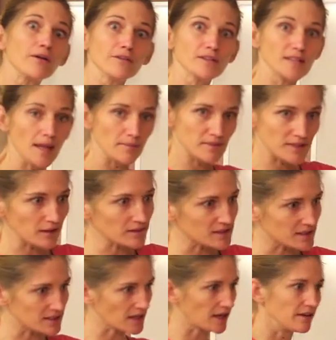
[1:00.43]
over time.
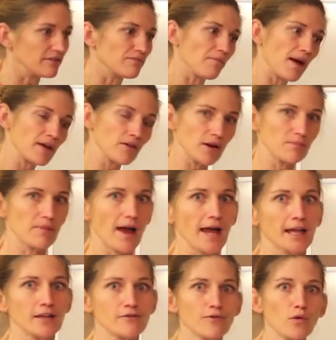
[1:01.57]
Deltas kind of migrate
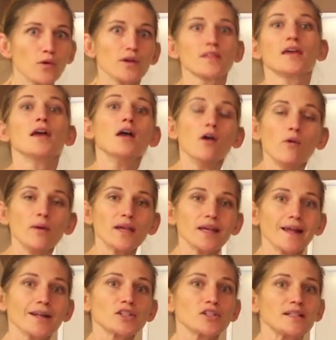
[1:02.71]
back and forth. We can
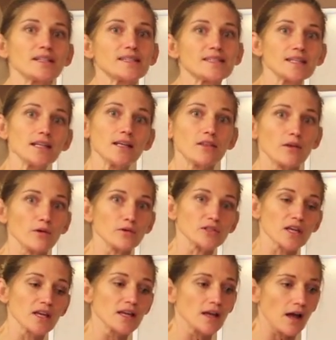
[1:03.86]
actually see
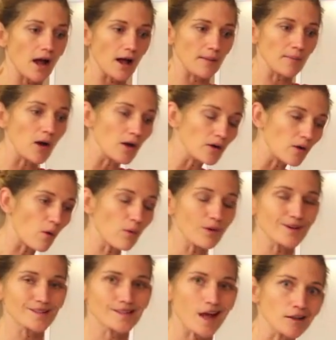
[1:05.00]
those um,
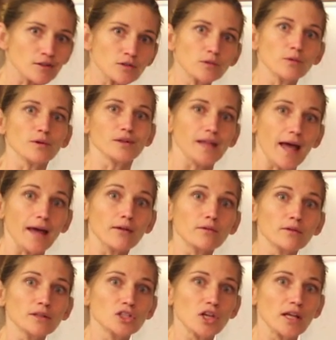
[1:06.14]
horizontal or
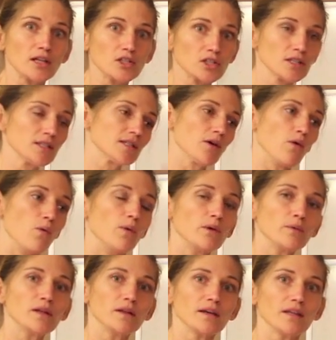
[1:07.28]
lateral changes when
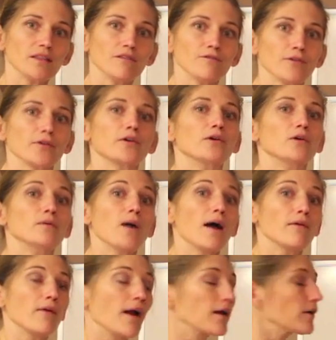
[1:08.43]
we look at the vertical
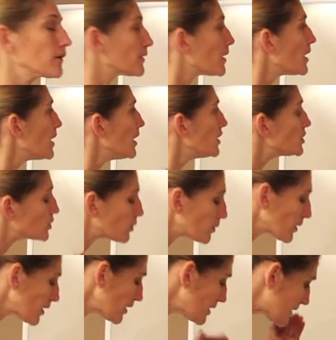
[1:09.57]
rock record. So we're going